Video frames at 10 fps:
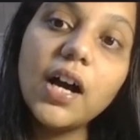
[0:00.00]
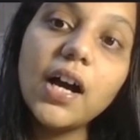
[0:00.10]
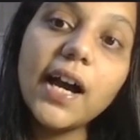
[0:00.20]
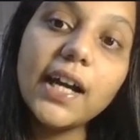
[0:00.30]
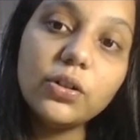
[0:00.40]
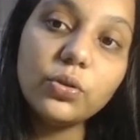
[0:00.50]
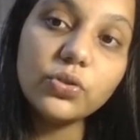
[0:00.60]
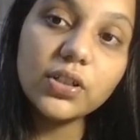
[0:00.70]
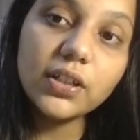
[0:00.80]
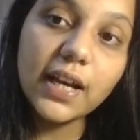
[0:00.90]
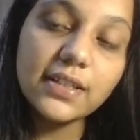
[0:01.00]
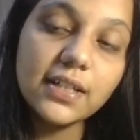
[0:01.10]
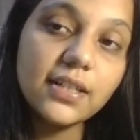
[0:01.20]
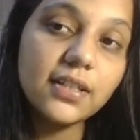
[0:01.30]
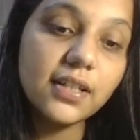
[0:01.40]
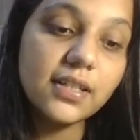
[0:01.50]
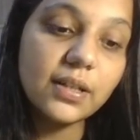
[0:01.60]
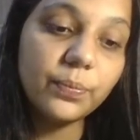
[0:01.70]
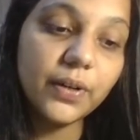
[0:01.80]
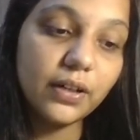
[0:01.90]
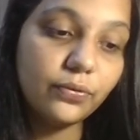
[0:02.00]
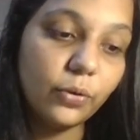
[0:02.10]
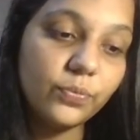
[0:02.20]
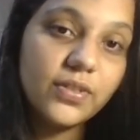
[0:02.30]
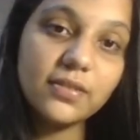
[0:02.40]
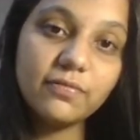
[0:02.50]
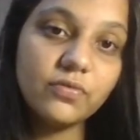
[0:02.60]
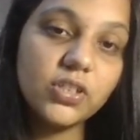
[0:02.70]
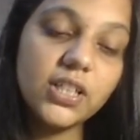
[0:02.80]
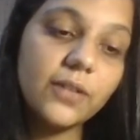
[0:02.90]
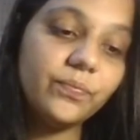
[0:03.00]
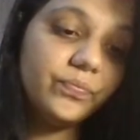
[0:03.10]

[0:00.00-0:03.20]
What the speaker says: hydrogen gas as separate forms. Okay.